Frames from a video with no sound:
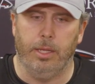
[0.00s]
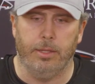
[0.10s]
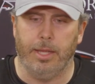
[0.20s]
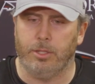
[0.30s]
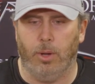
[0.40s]

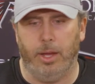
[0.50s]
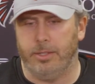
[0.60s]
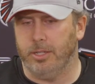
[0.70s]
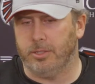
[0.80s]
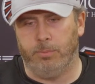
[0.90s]
it, that's why
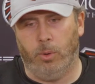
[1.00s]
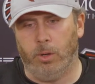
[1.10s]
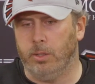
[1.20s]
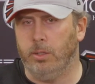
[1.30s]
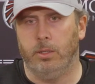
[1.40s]
it's just
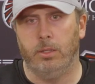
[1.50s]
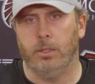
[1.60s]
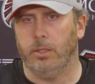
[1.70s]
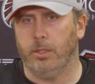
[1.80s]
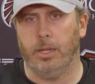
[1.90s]
important
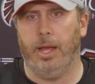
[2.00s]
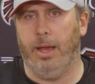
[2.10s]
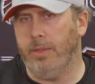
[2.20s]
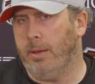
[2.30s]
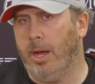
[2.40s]
to
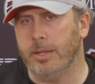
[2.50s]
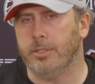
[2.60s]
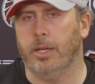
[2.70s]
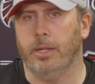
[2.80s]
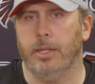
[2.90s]
have that
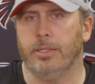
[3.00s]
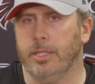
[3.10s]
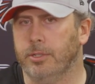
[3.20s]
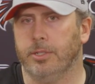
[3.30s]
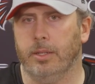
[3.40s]
mindset. And it's
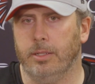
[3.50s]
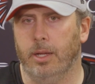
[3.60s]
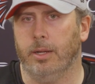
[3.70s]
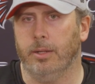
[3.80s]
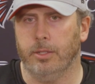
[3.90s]
easier said than
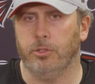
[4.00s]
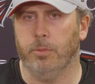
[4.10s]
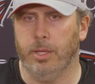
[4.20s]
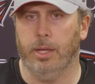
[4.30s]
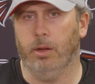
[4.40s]
done. It
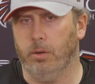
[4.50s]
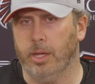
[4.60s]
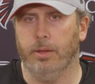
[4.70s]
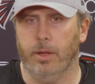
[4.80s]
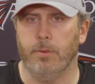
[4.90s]
should be like,
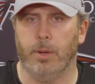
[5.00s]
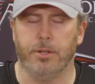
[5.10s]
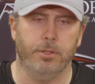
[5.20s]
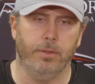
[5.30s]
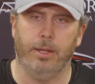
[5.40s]
okay, everybody
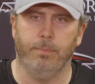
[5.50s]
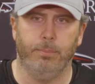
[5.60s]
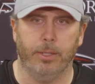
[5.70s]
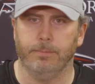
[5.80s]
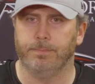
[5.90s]
should do that.
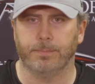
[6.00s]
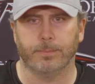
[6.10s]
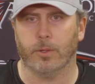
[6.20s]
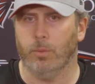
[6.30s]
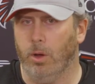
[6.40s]
But
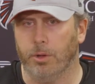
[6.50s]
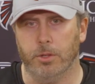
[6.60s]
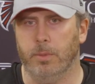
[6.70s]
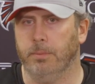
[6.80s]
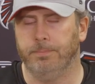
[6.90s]
we're all
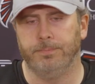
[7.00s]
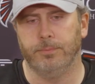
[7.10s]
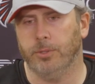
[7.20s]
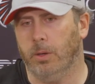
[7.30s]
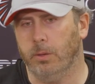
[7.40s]
human.
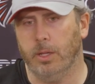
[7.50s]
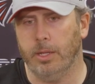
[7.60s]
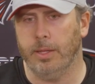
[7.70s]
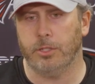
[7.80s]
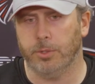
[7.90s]
So,
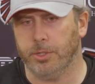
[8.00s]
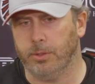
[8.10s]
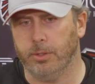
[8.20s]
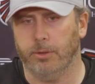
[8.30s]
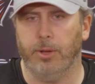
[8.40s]
and, and that's what
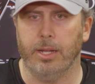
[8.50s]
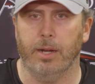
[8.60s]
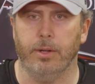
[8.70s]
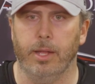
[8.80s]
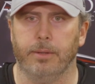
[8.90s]
you're, you're fighting
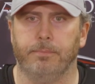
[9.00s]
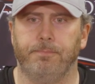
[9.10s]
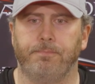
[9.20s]
every day.